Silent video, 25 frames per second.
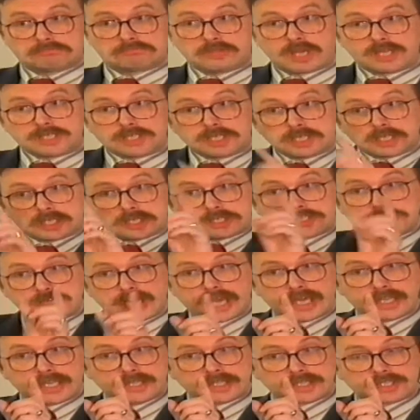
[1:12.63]
It has a little
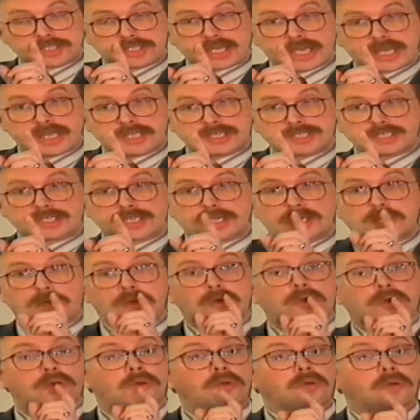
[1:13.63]
sign that says,
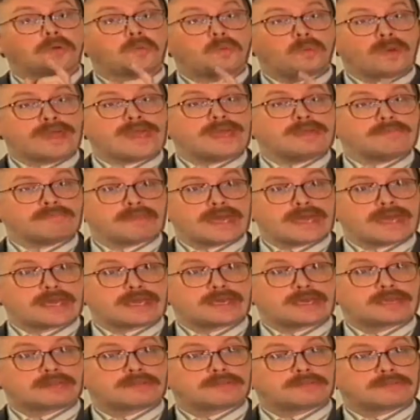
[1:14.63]
"We make
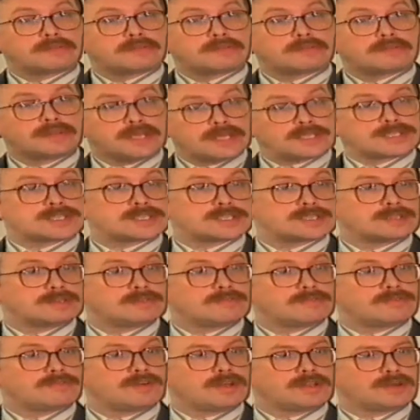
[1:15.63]
this
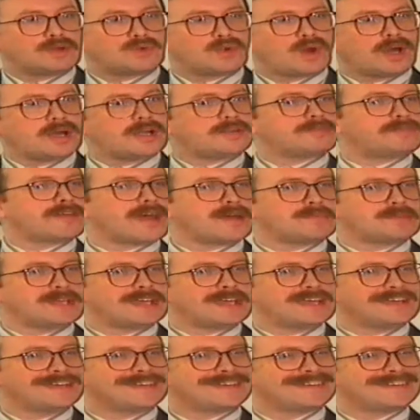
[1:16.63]
for the royal family."